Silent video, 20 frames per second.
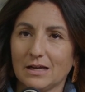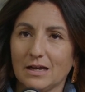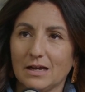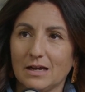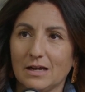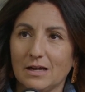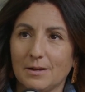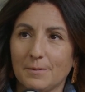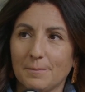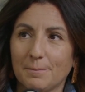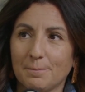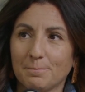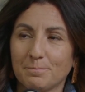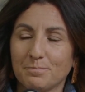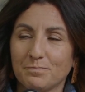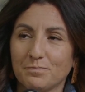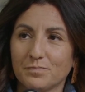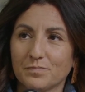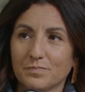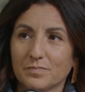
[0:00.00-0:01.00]
Um,
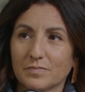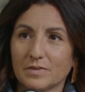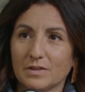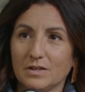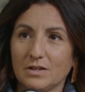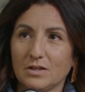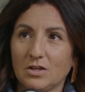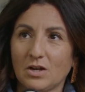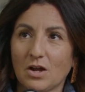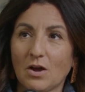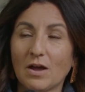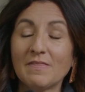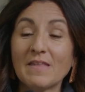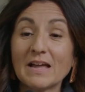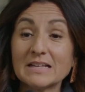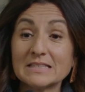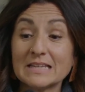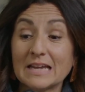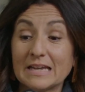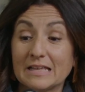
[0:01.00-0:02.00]
hmm. You know, and
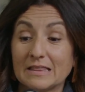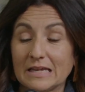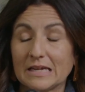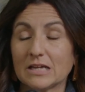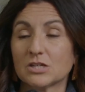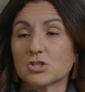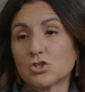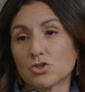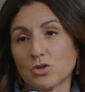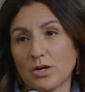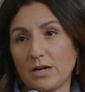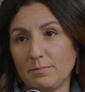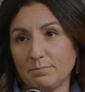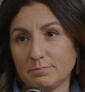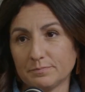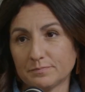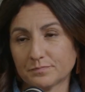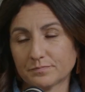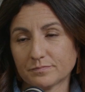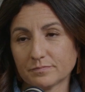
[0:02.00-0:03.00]
that's like the extreme.
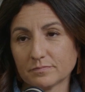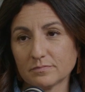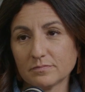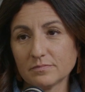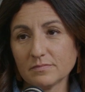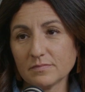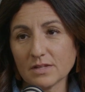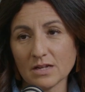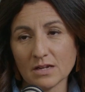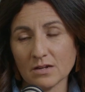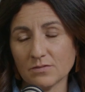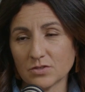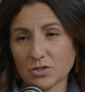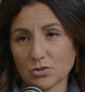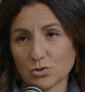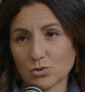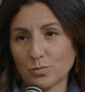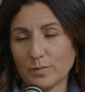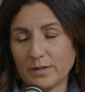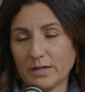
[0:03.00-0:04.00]
Yeah. Of
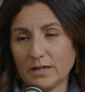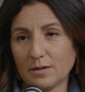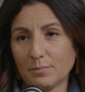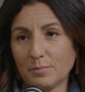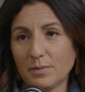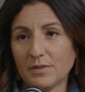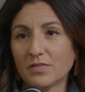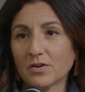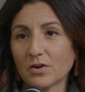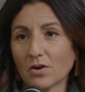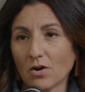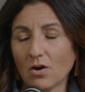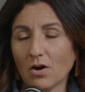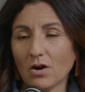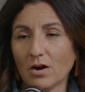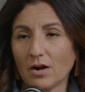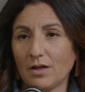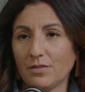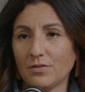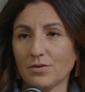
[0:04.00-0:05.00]
social media, but there
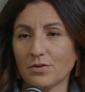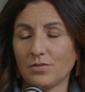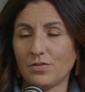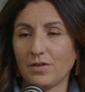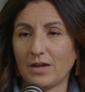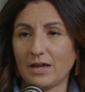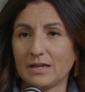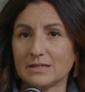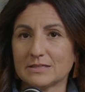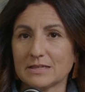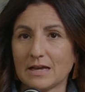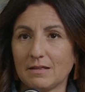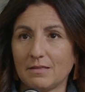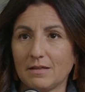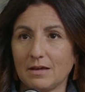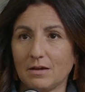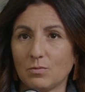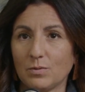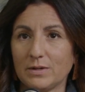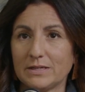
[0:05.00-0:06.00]
are other things I
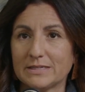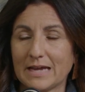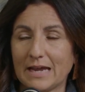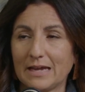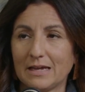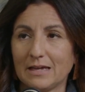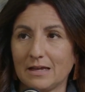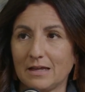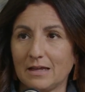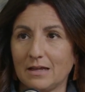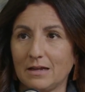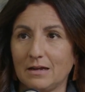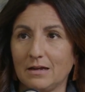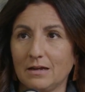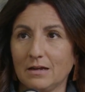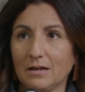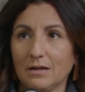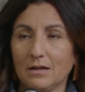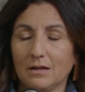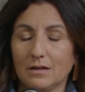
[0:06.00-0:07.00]
think we take in.
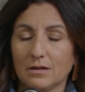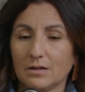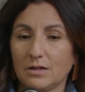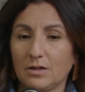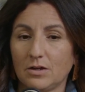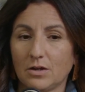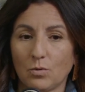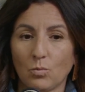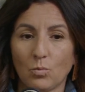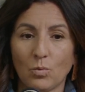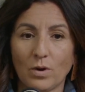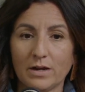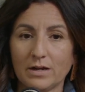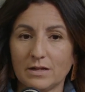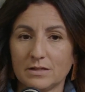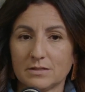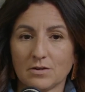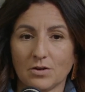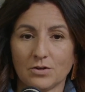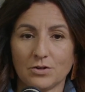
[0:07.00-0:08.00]
You know, what
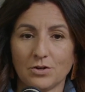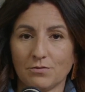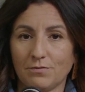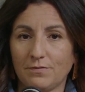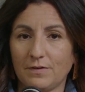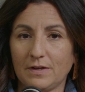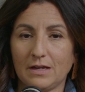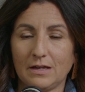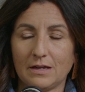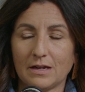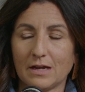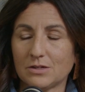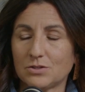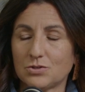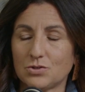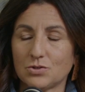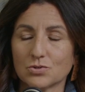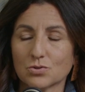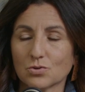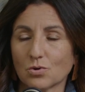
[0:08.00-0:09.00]
is on your feed as
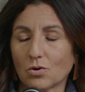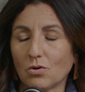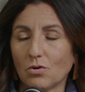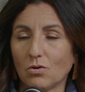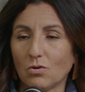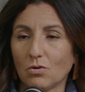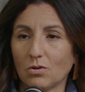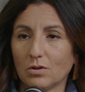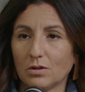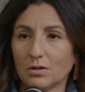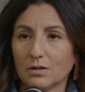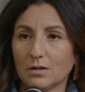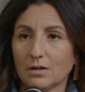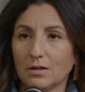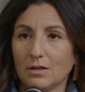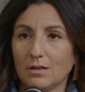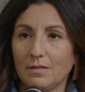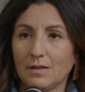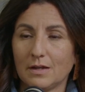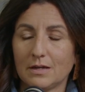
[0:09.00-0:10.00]
you scroll
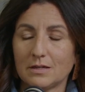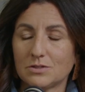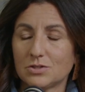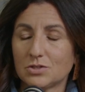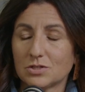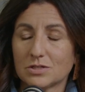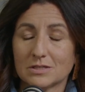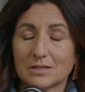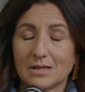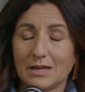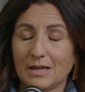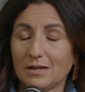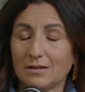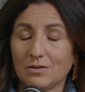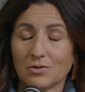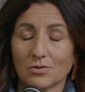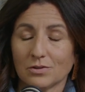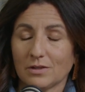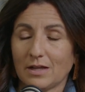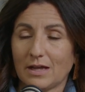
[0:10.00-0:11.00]
that is just get,
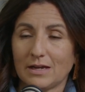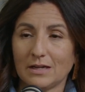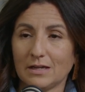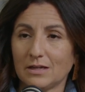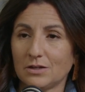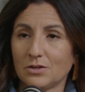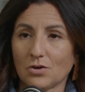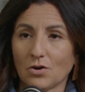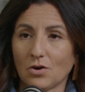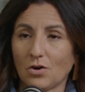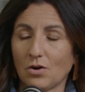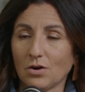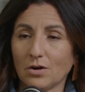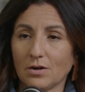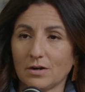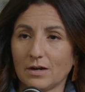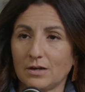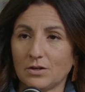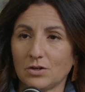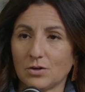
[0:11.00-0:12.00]
you're letting in your heart
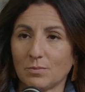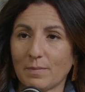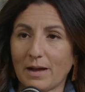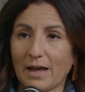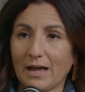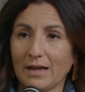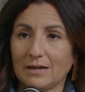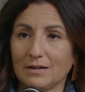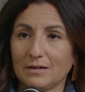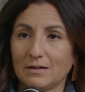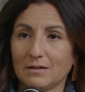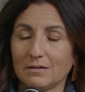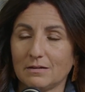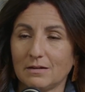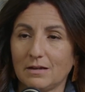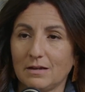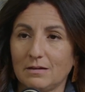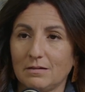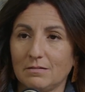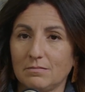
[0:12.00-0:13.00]
and your mind
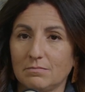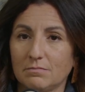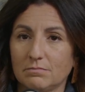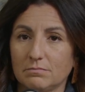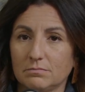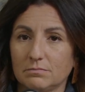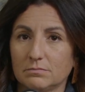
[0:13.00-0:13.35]
and